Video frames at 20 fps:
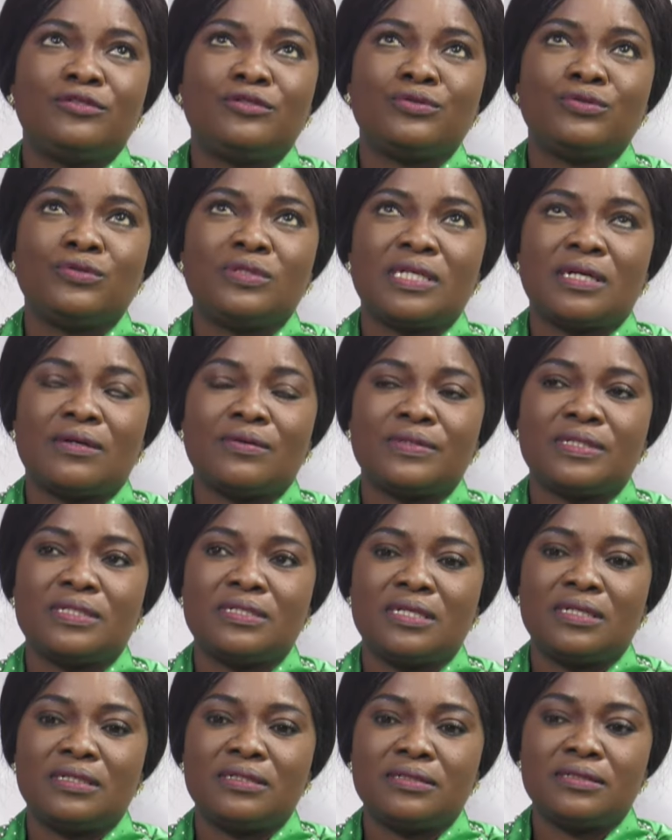
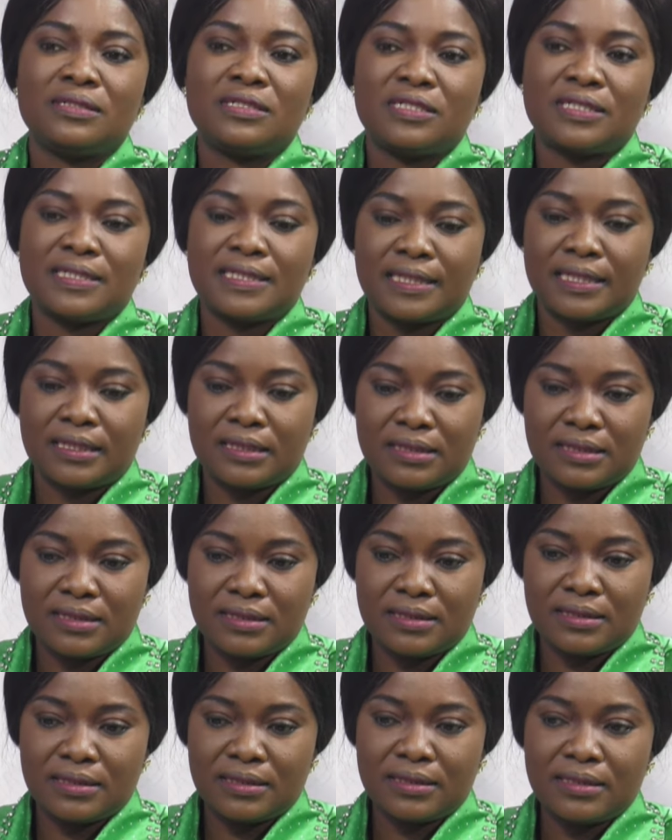
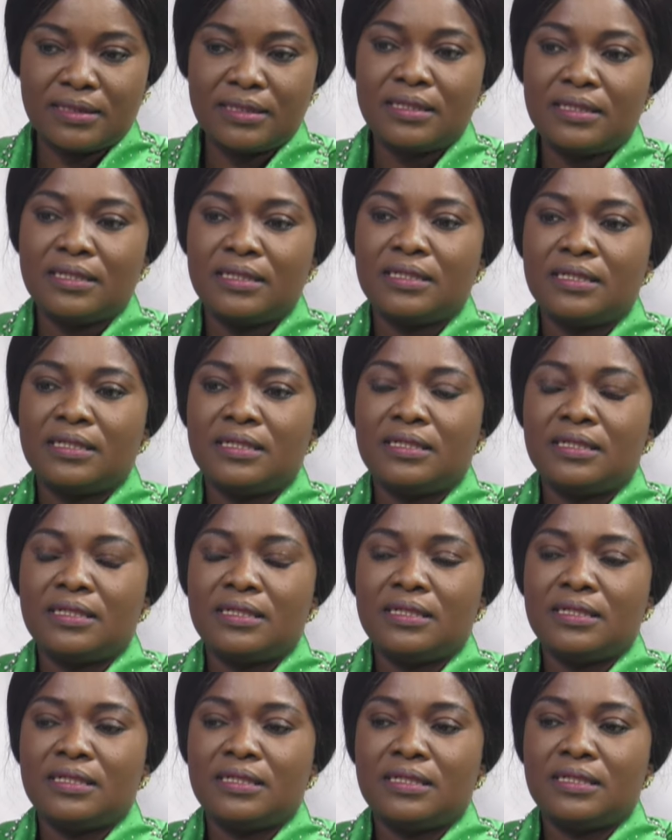2006
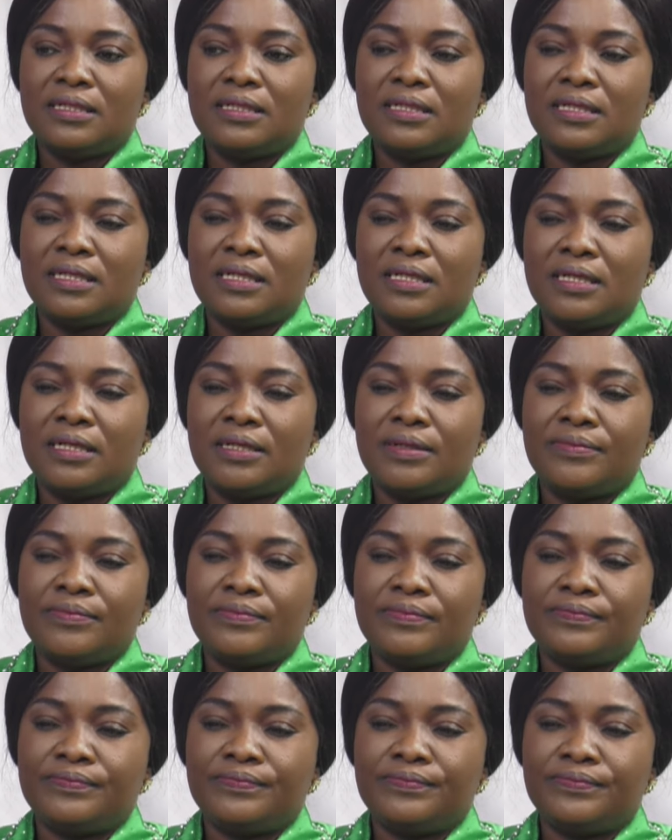
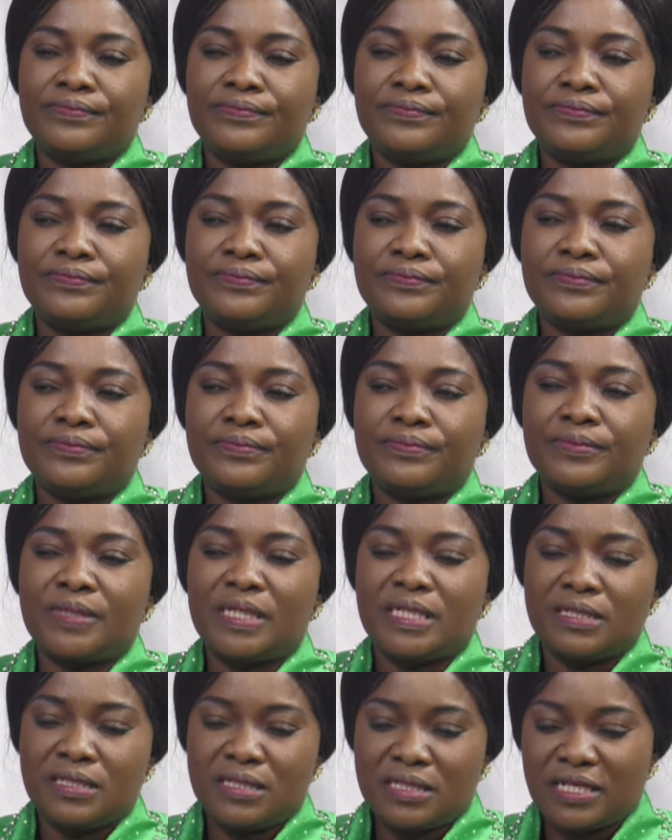mm-hmm.
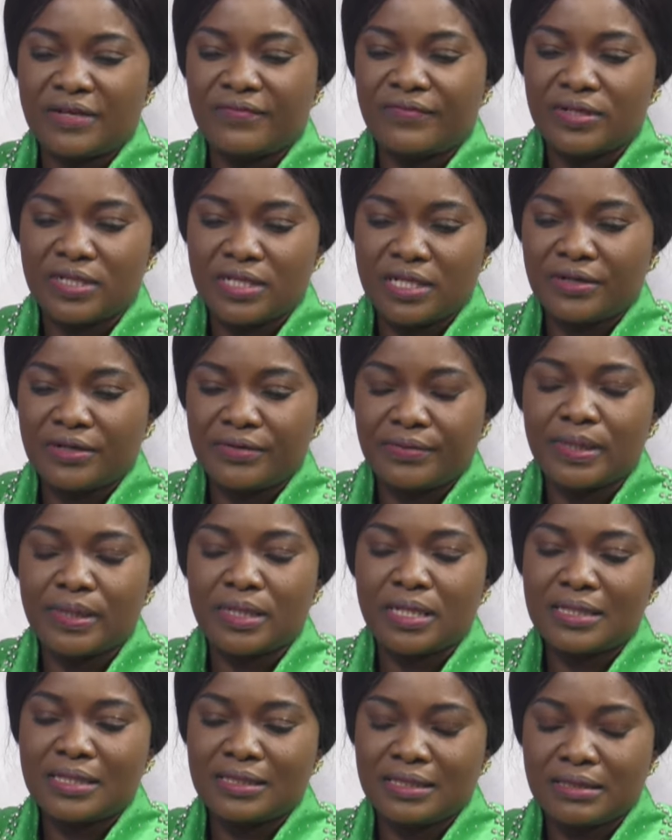And 7 there,
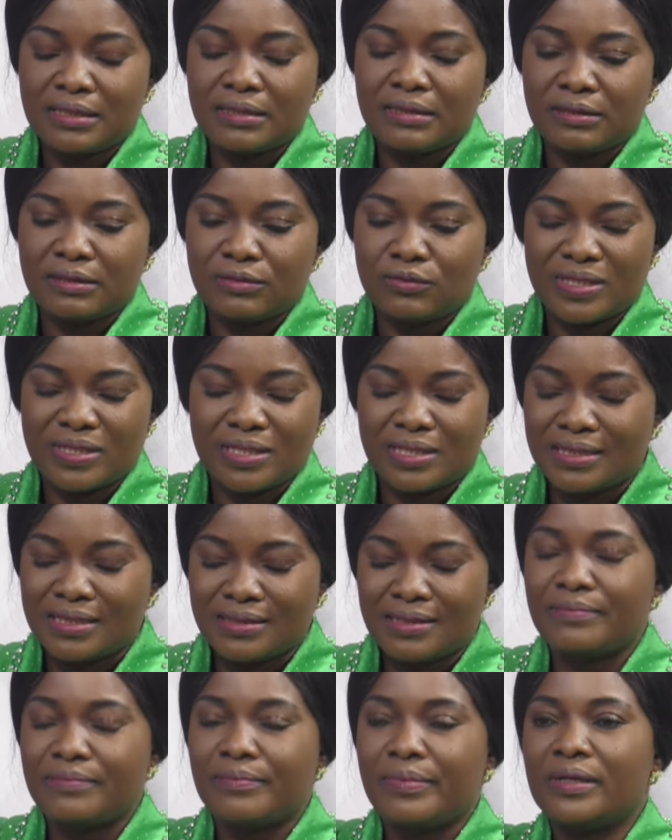but I think it was
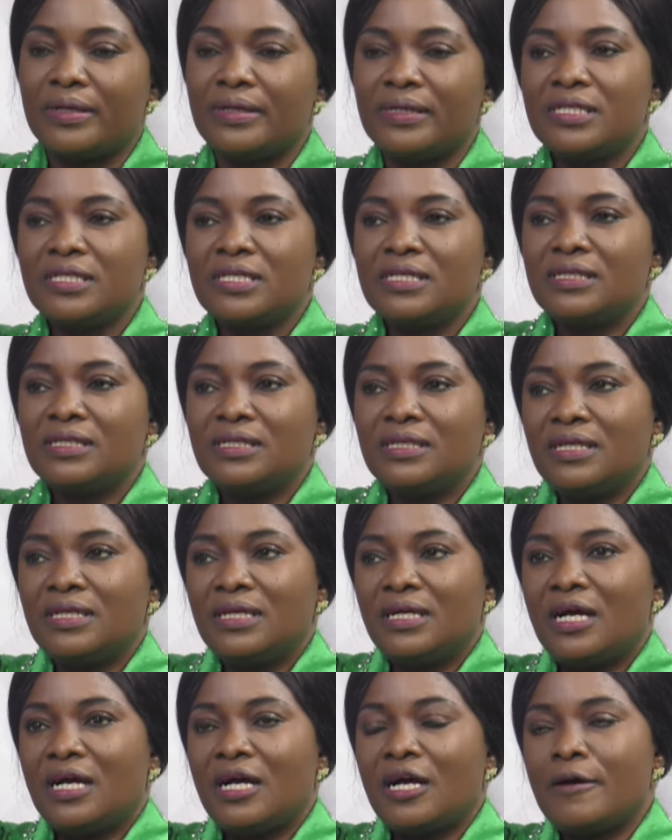December.
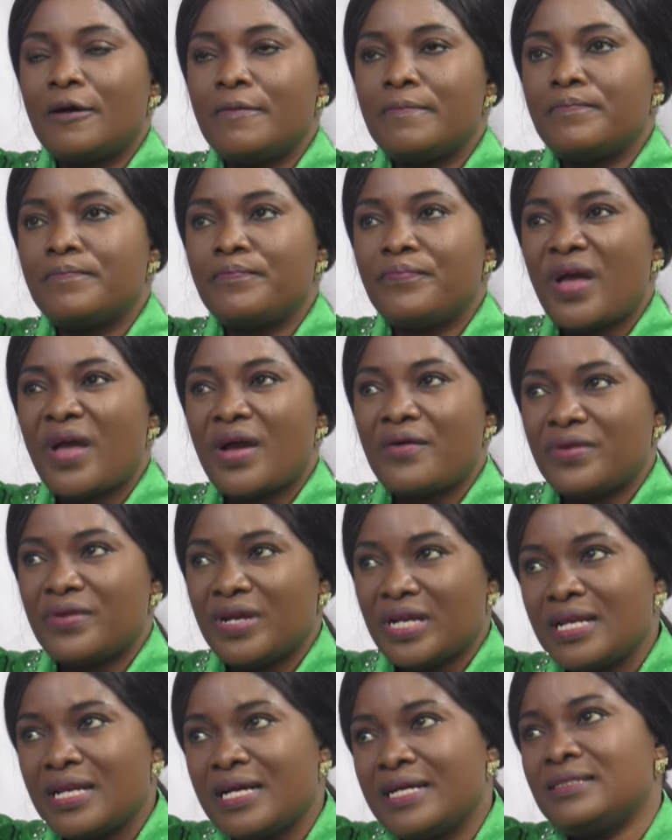Mm-hmm. I
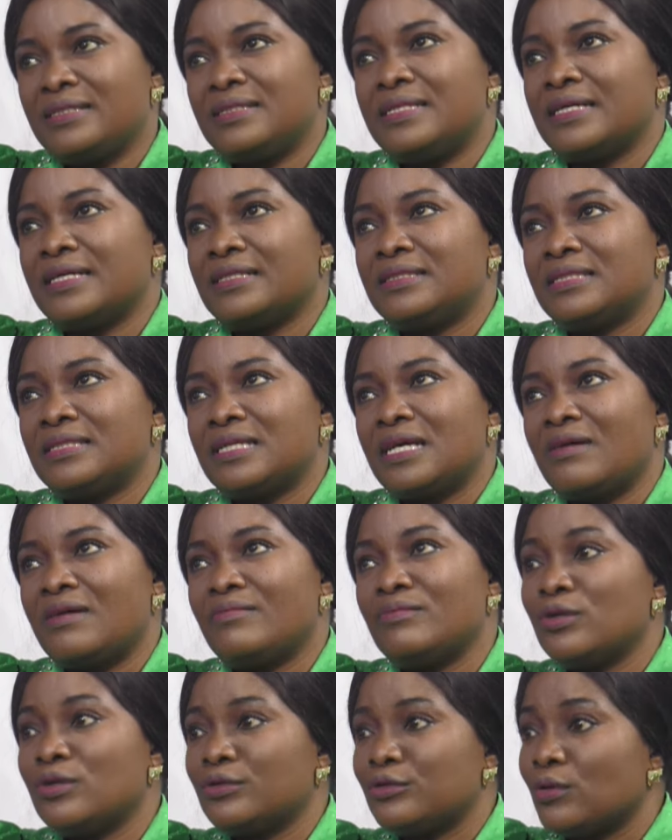realized that
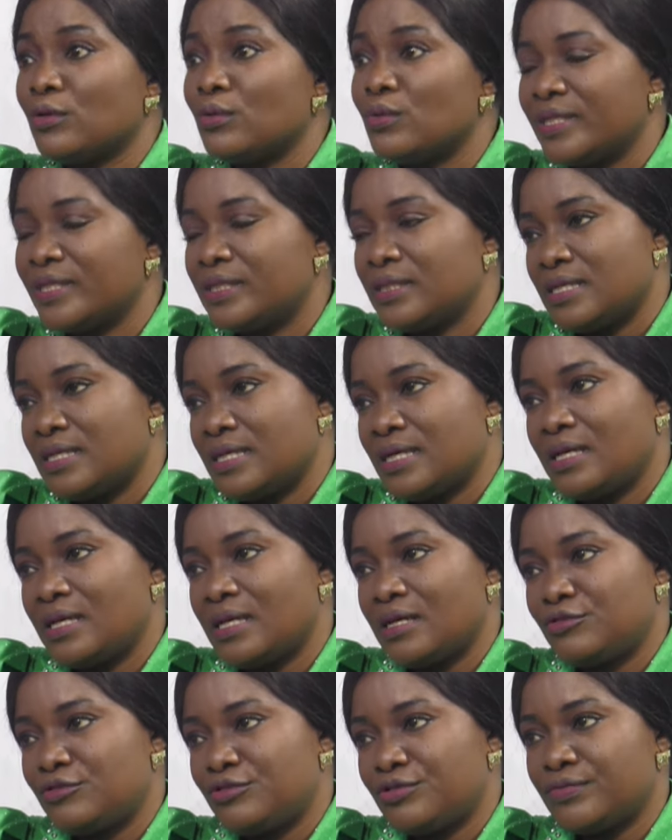I'm not always in the
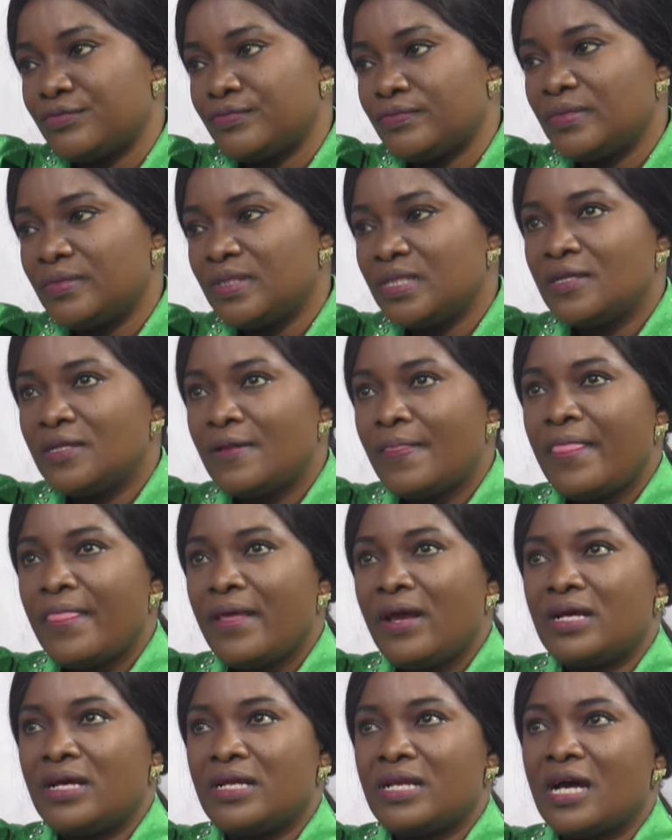classroom.
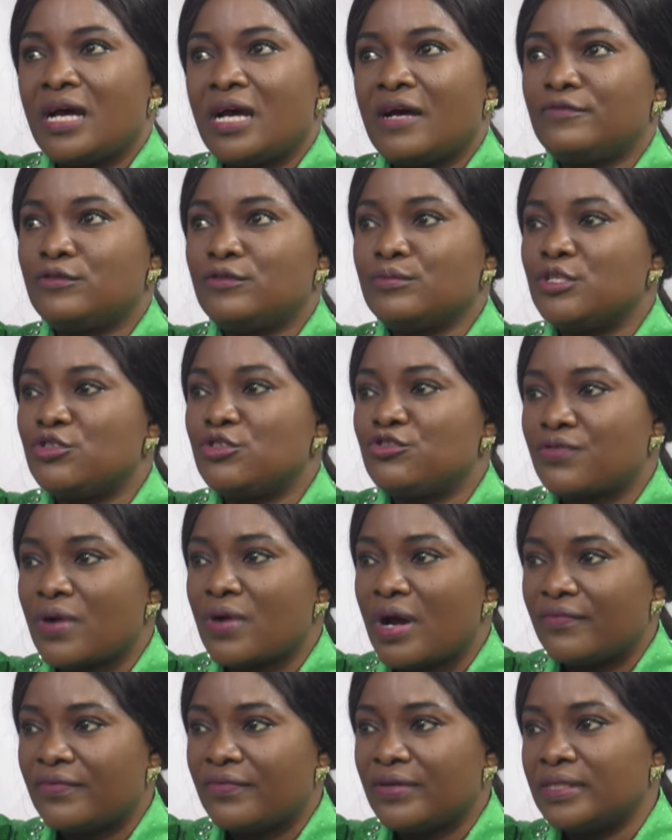Mm-hmm. And I have to be
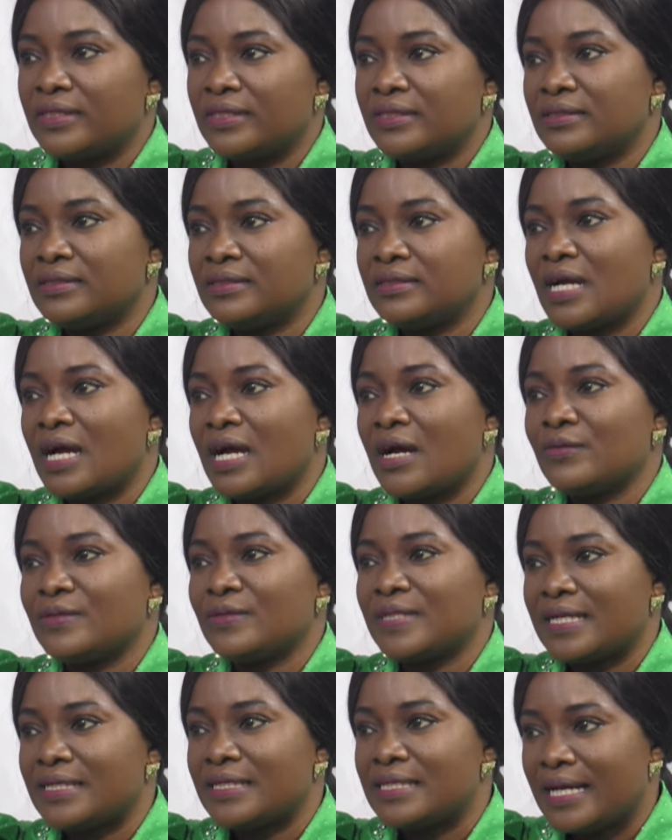traveling
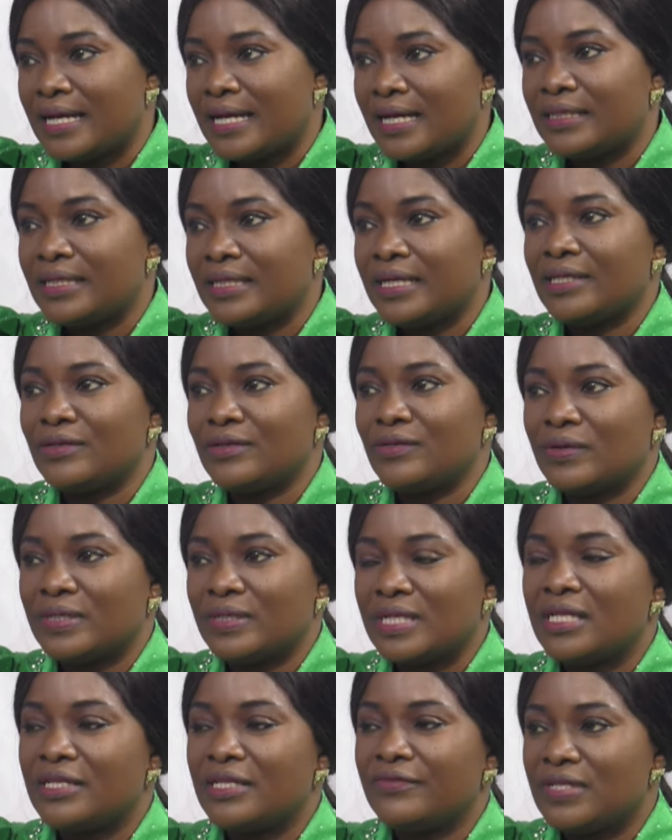outside Ghana and
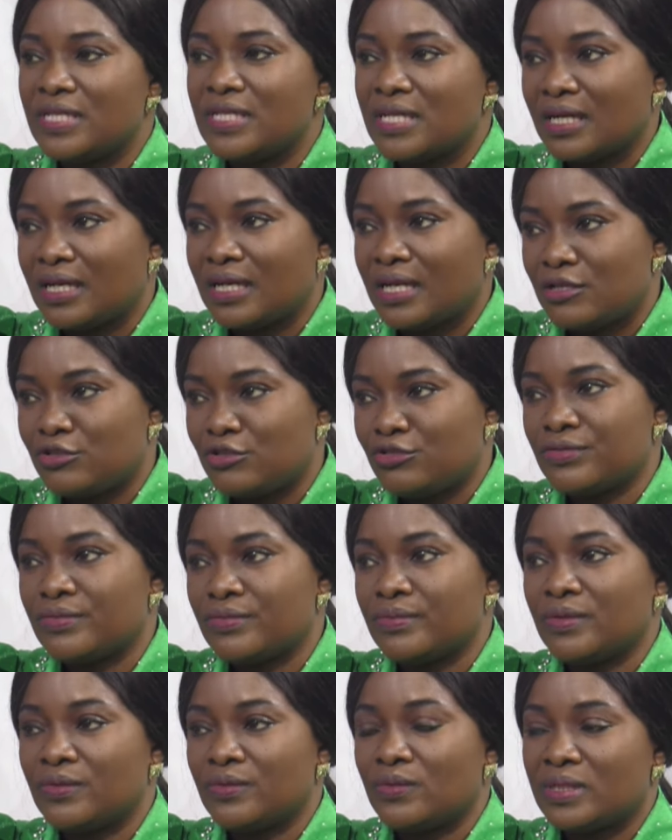other. Leaving the
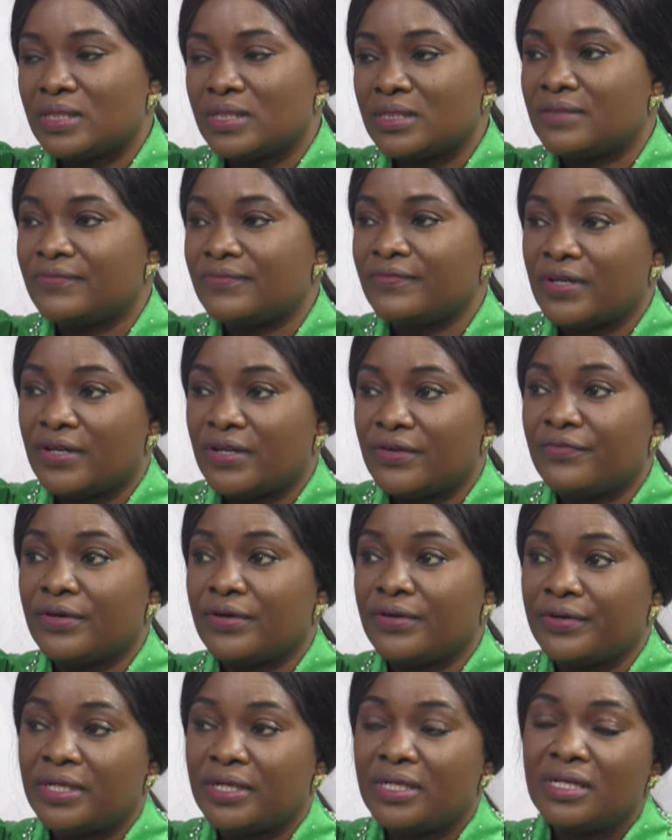classroom mm-hmm. was very,
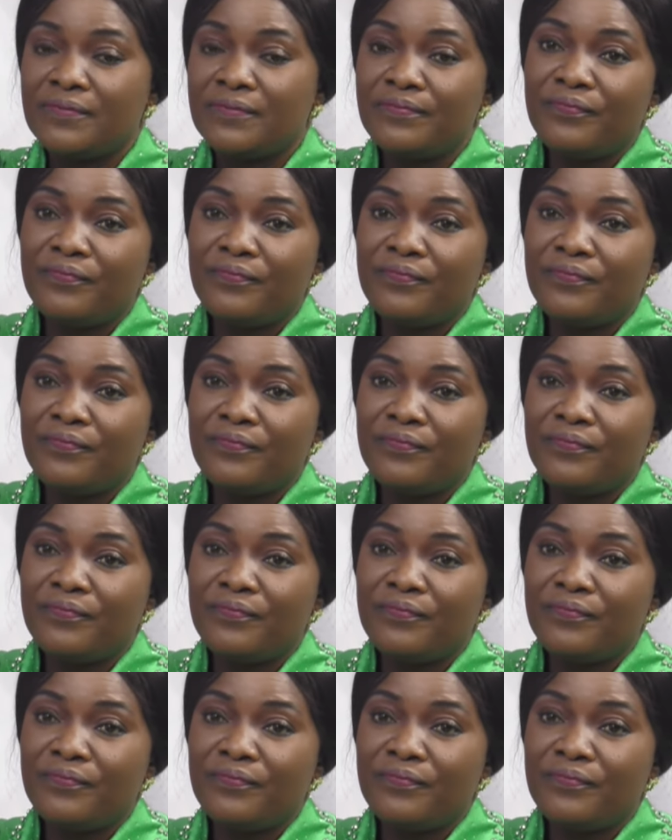very...